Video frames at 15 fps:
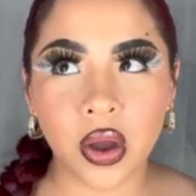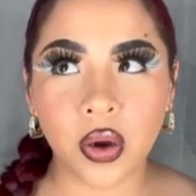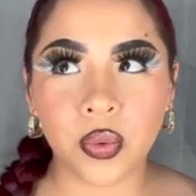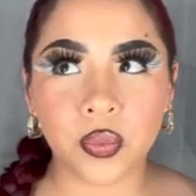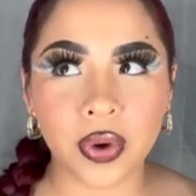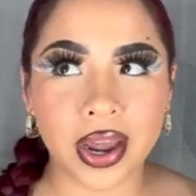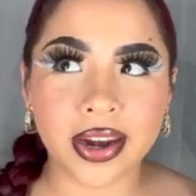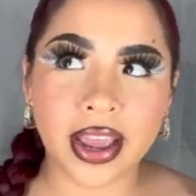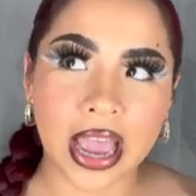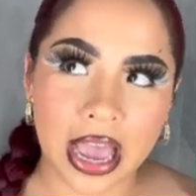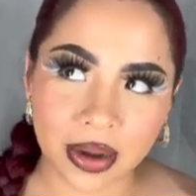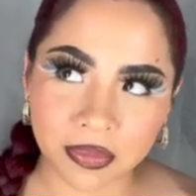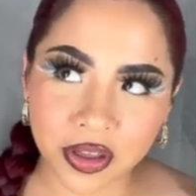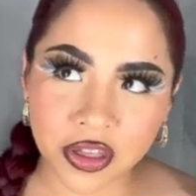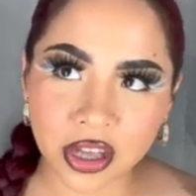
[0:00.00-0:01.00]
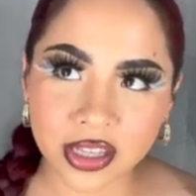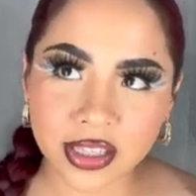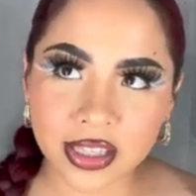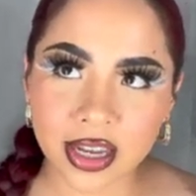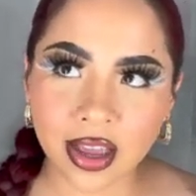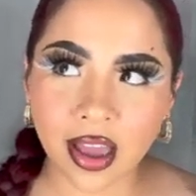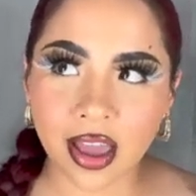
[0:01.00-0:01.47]
Red and
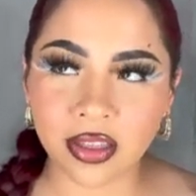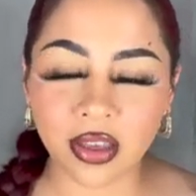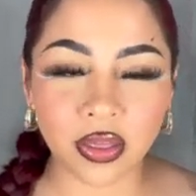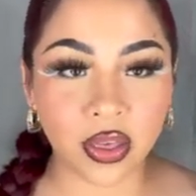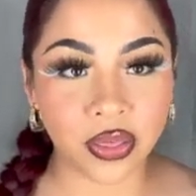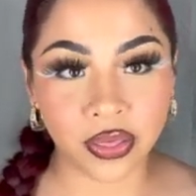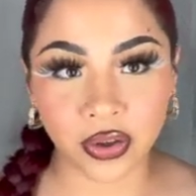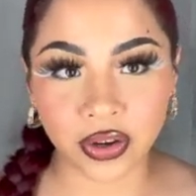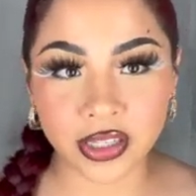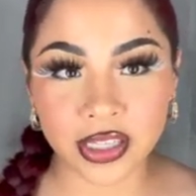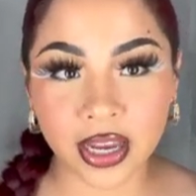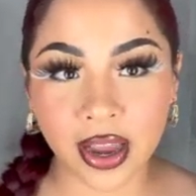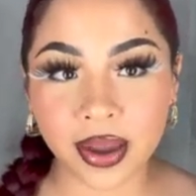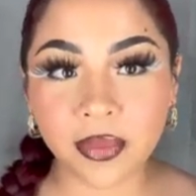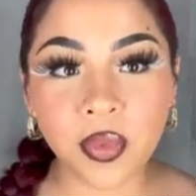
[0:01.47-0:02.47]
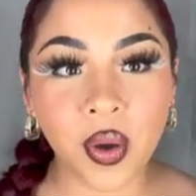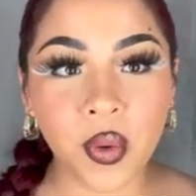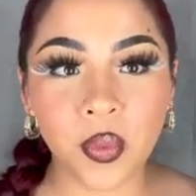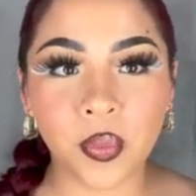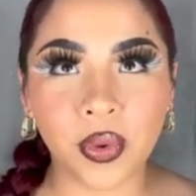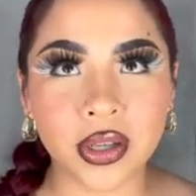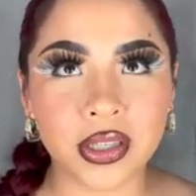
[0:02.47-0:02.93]
Magenta. And then the third time
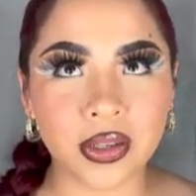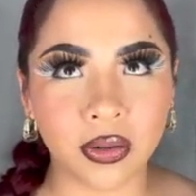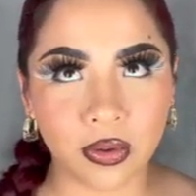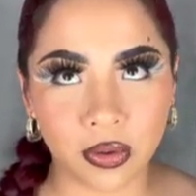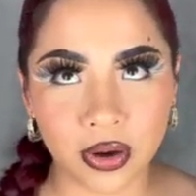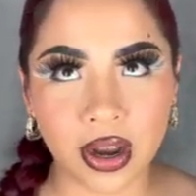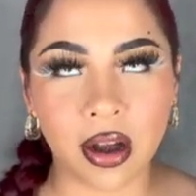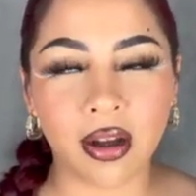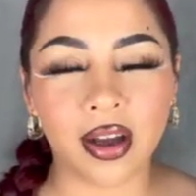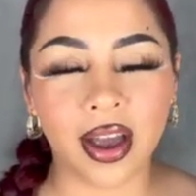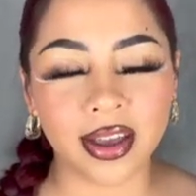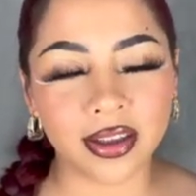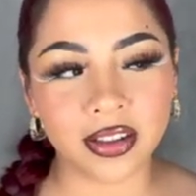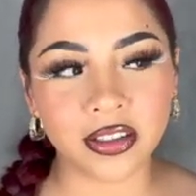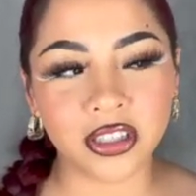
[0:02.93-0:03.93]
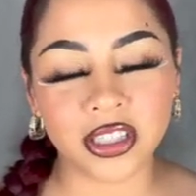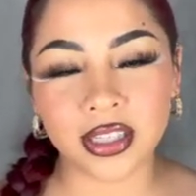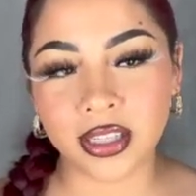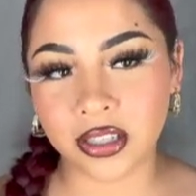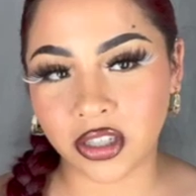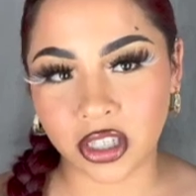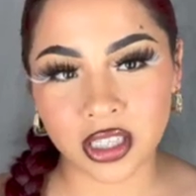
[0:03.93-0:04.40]
was L'Oreal High Colors
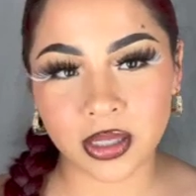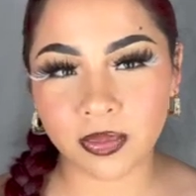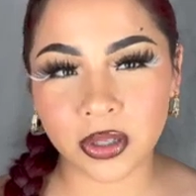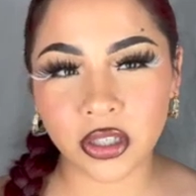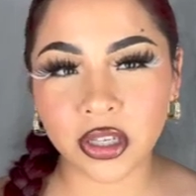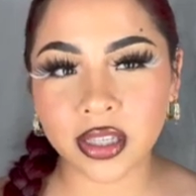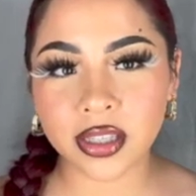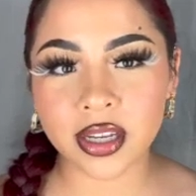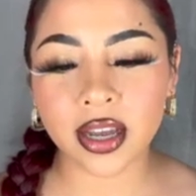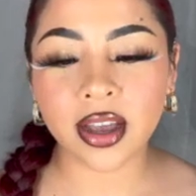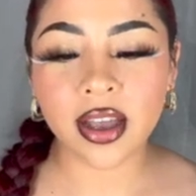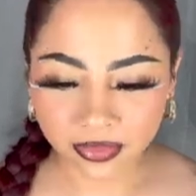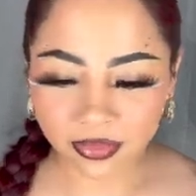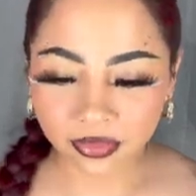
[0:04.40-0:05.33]
just Magenta.